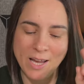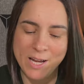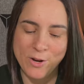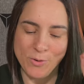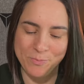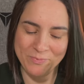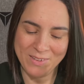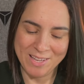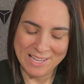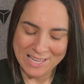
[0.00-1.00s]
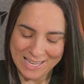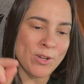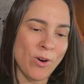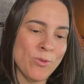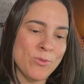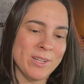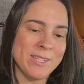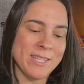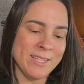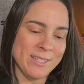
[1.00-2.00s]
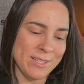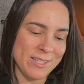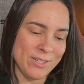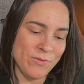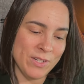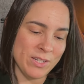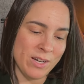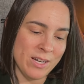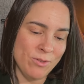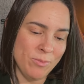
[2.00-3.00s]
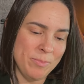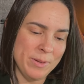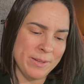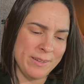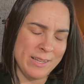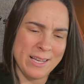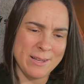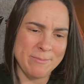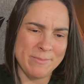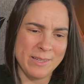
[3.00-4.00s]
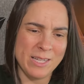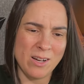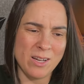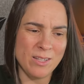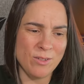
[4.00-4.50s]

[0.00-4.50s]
Anywho, gold. It says it's a silver dial, but it kind of